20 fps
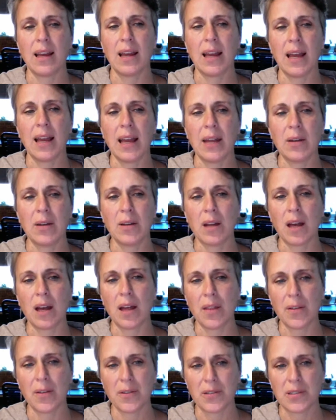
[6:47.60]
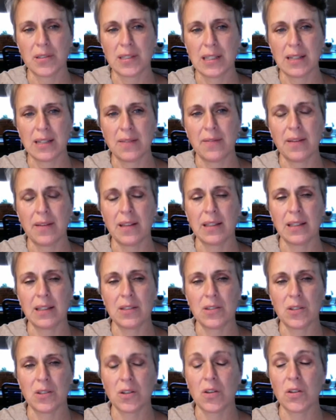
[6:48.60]
And other seed fell
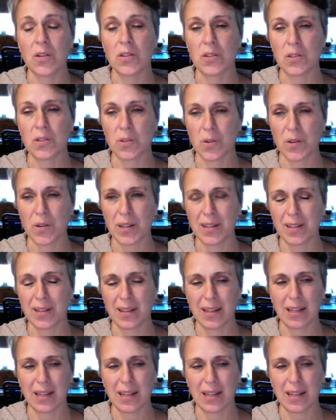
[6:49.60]
into good soil.